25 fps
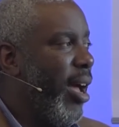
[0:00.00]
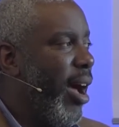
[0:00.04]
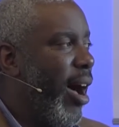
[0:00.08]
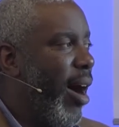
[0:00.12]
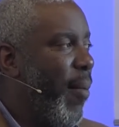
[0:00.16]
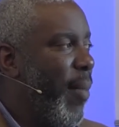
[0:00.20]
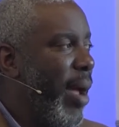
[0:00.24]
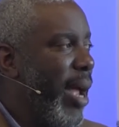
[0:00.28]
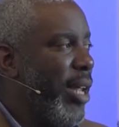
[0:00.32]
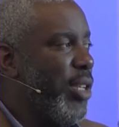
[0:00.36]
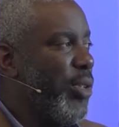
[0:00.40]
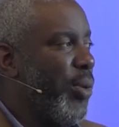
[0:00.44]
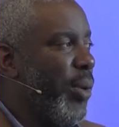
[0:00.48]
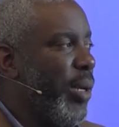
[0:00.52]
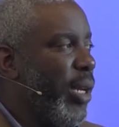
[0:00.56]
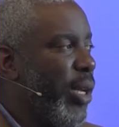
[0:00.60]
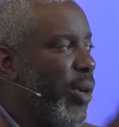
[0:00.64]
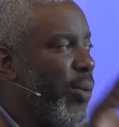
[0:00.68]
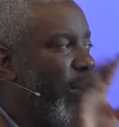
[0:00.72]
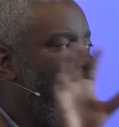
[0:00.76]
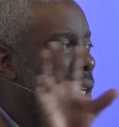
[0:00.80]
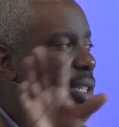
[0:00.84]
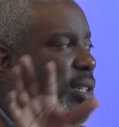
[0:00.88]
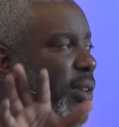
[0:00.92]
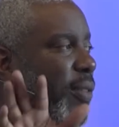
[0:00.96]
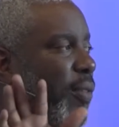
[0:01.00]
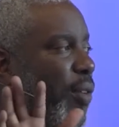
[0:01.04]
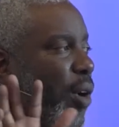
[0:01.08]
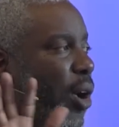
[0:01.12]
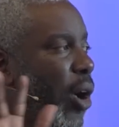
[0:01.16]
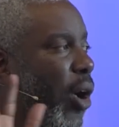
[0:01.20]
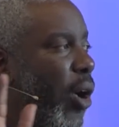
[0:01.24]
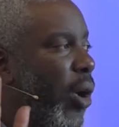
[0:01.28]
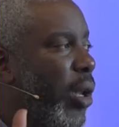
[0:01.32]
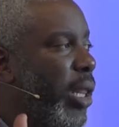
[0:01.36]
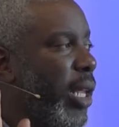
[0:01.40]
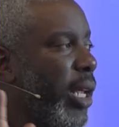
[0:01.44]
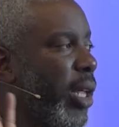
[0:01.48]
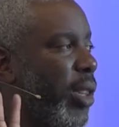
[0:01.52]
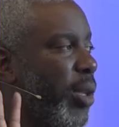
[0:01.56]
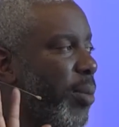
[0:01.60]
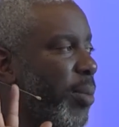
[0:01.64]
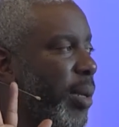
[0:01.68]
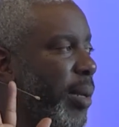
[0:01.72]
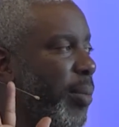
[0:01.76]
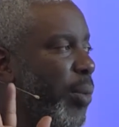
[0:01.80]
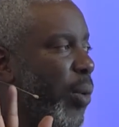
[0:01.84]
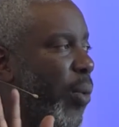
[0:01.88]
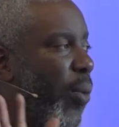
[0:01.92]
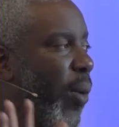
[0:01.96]
I'm answering the question for all the other
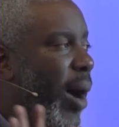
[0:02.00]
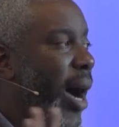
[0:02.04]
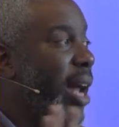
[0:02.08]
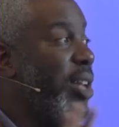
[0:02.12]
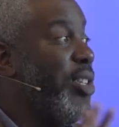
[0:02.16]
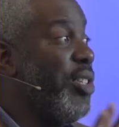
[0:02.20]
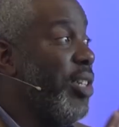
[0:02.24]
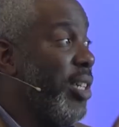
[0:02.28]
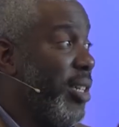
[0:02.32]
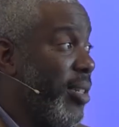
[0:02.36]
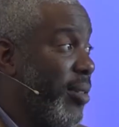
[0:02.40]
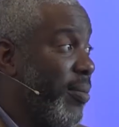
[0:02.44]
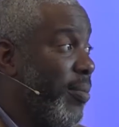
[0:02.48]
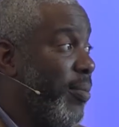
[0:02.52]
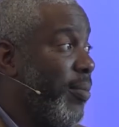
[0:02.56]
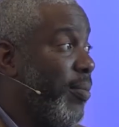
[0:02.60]
people watching,